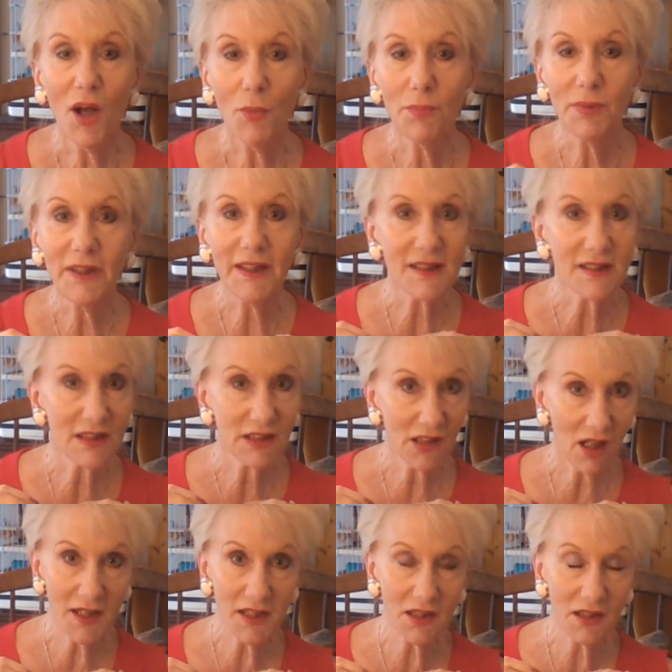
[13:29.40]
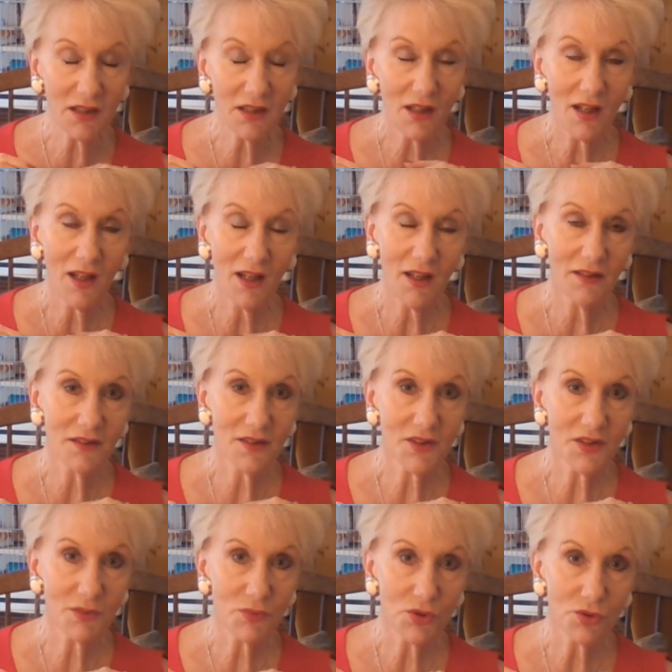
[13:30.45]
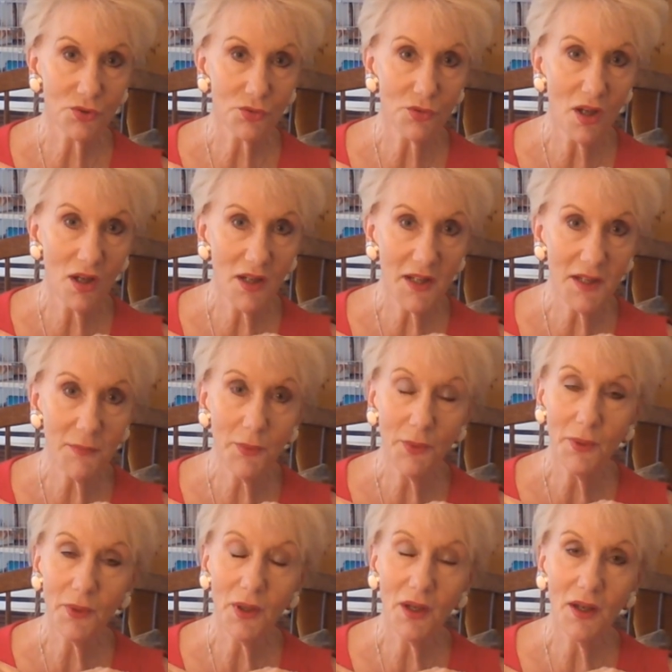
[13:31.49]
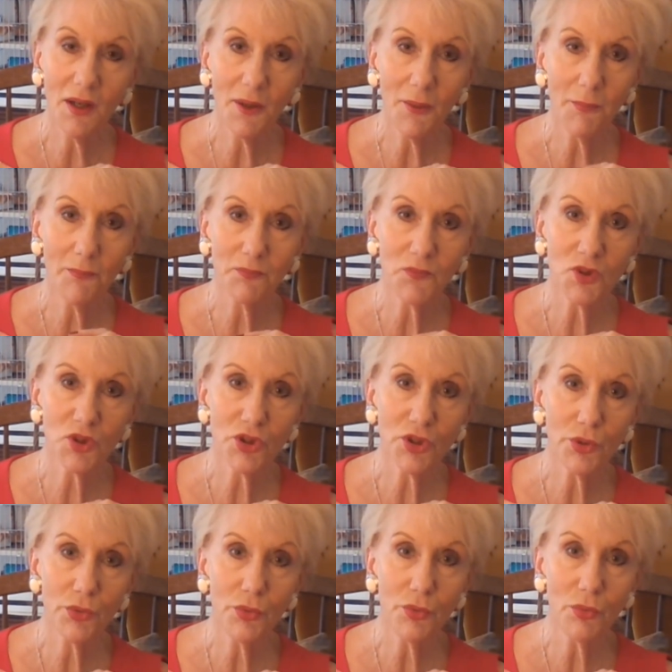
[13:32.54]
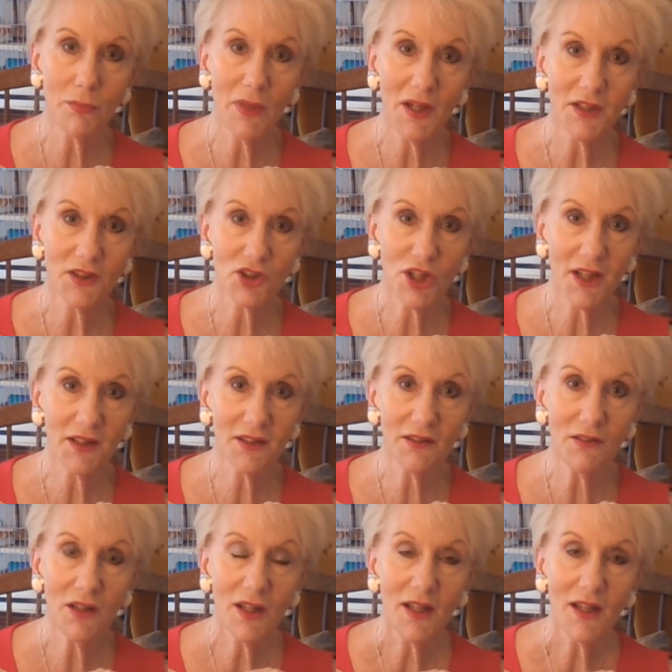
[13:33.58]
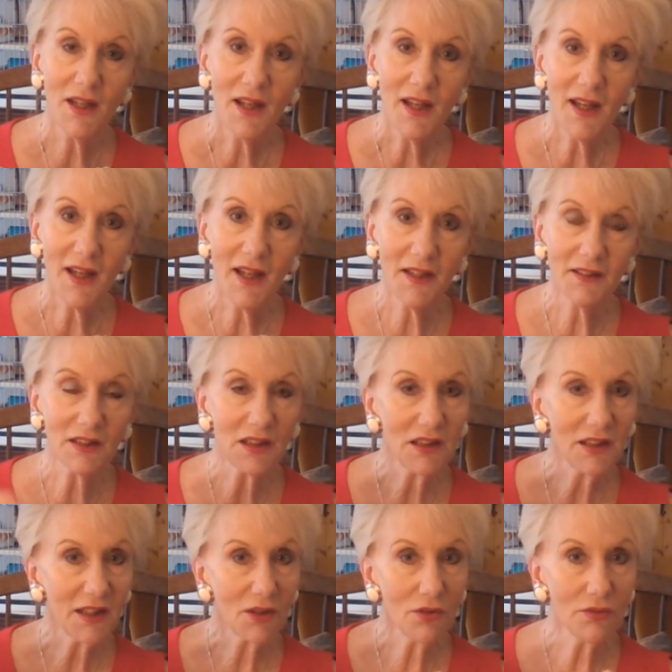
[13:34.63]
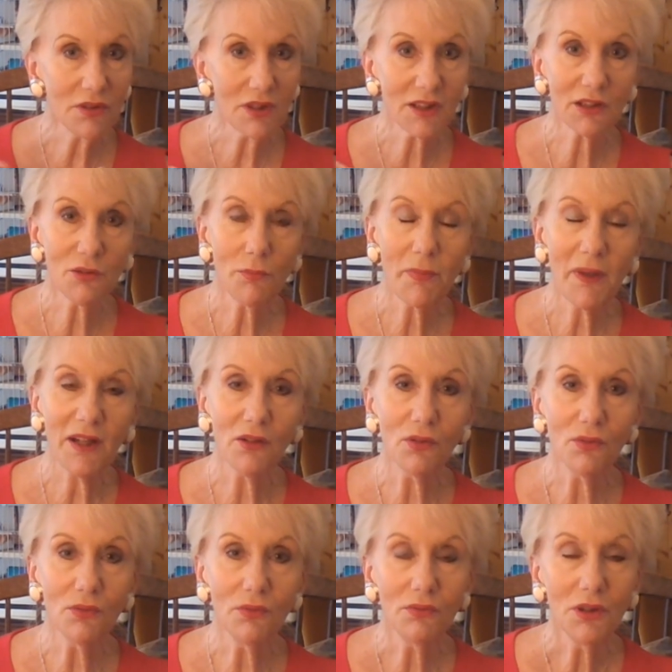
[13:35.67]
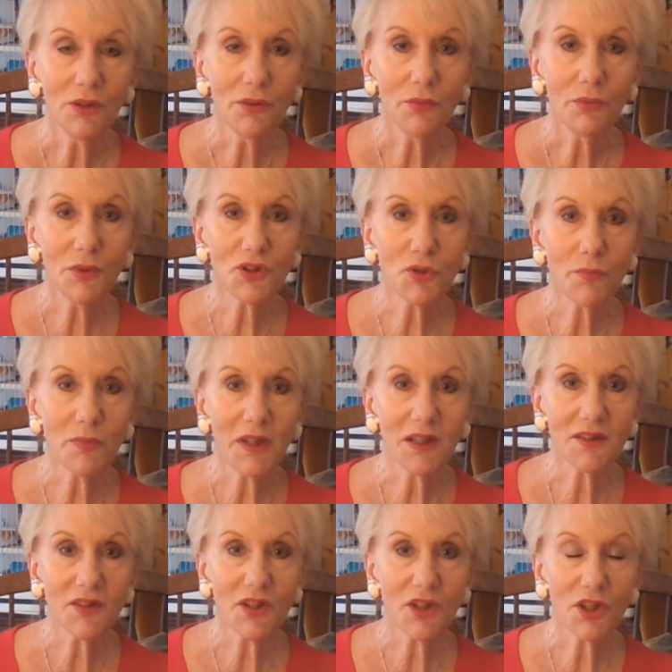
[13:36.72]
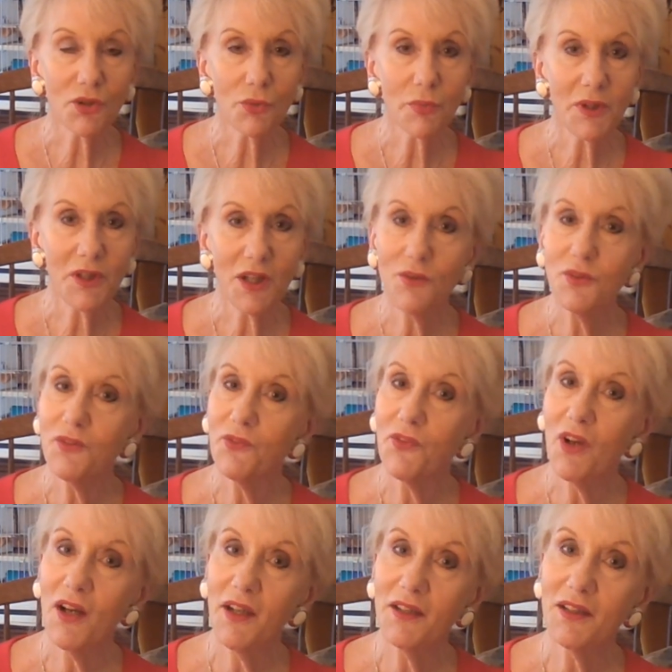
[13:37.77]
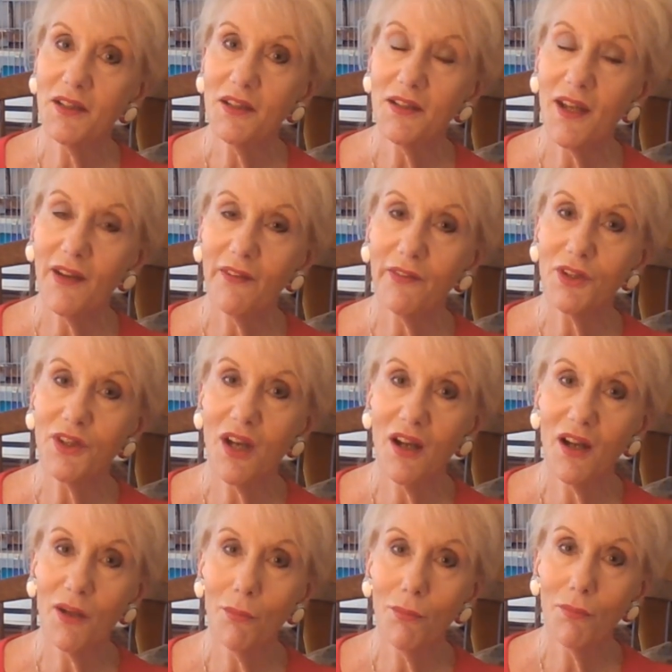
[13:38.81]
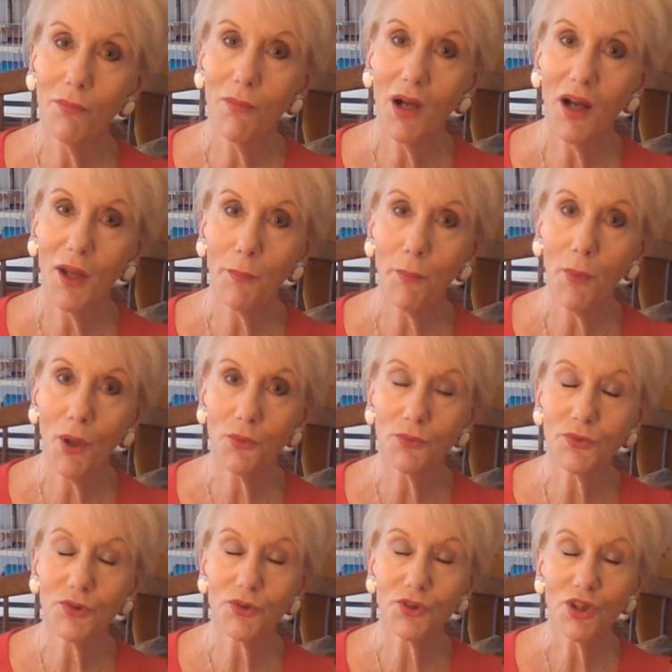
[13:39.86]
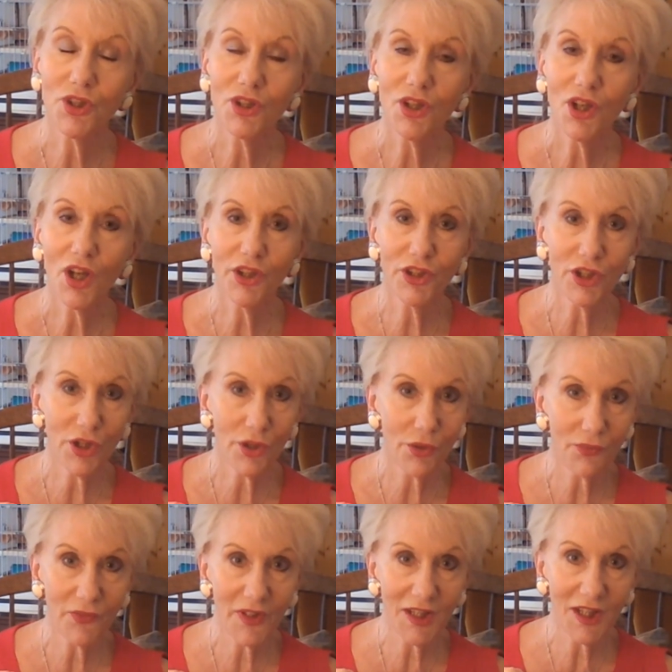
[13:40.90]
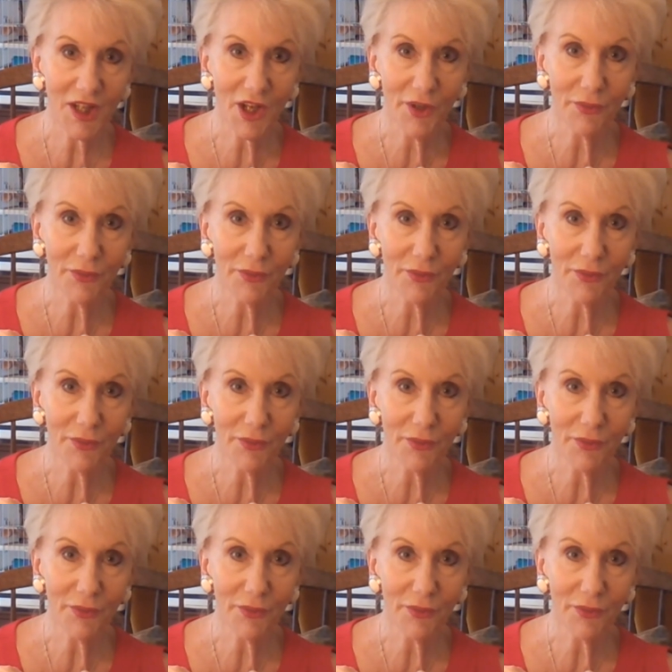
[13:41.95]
Please like and subscribe to my channel and click on the little bell, which means that you'll be notified every time I post a new video.